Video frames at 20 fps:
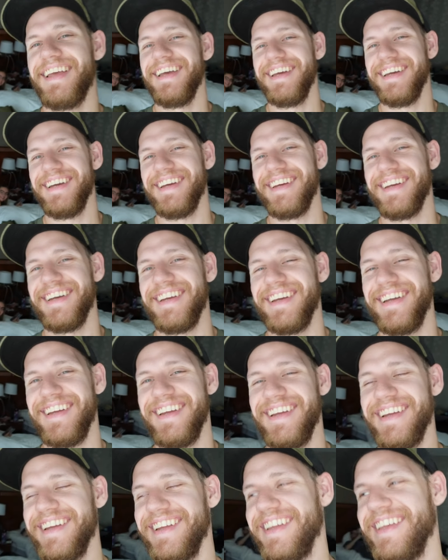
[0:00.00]
Hey.
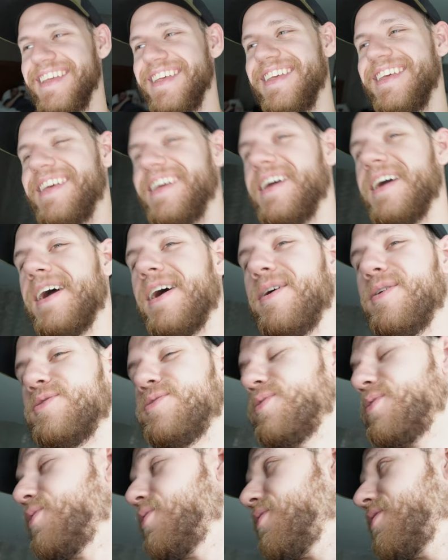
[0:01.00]
I was
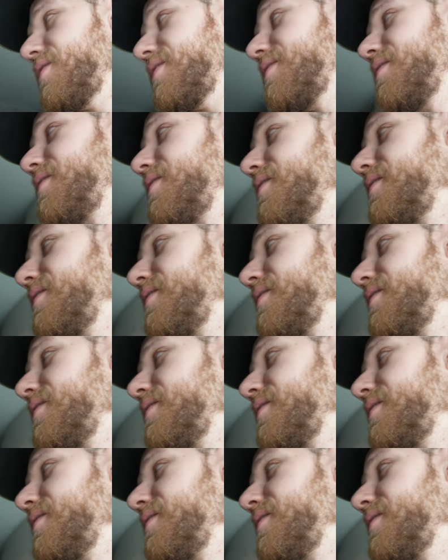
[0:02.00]
recording.